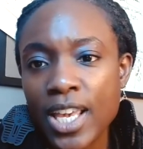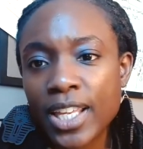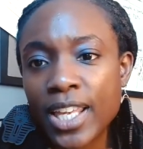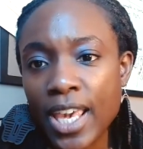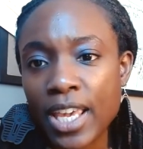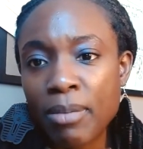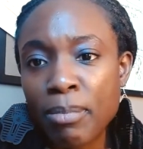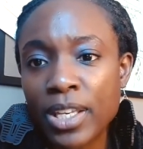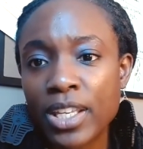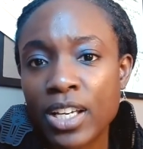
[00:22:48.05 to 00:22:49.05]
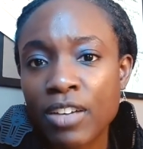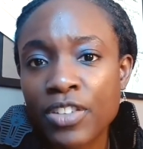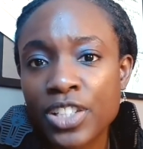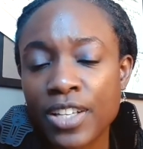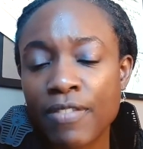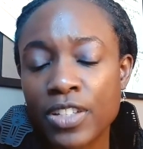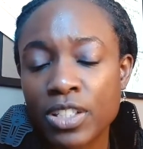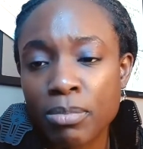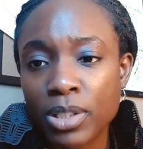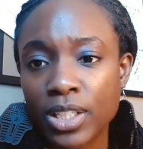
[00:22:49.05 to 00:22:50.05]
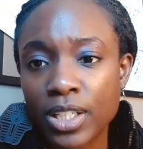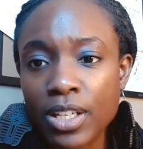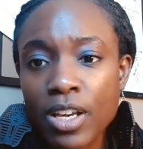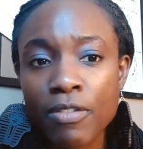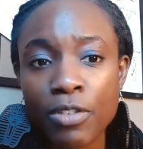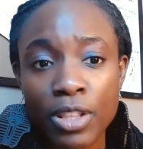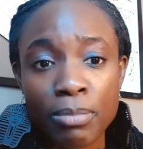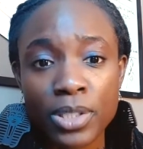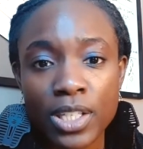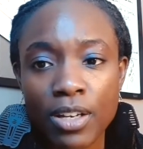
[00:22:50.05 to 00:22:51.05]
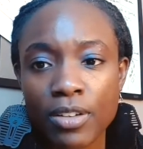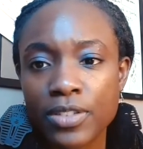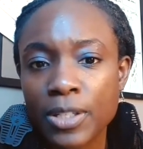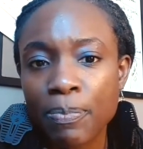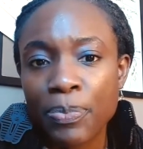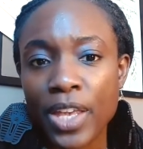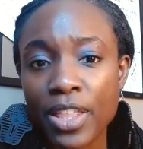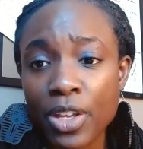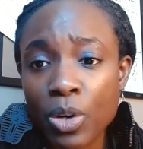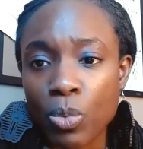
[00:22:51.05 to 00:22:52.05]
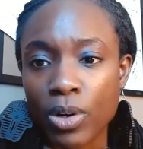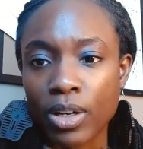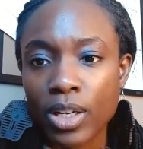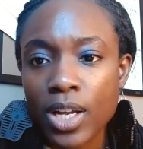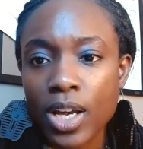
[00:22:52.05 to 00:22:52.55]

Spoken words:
gain media coverage and visibility for themselves and their work.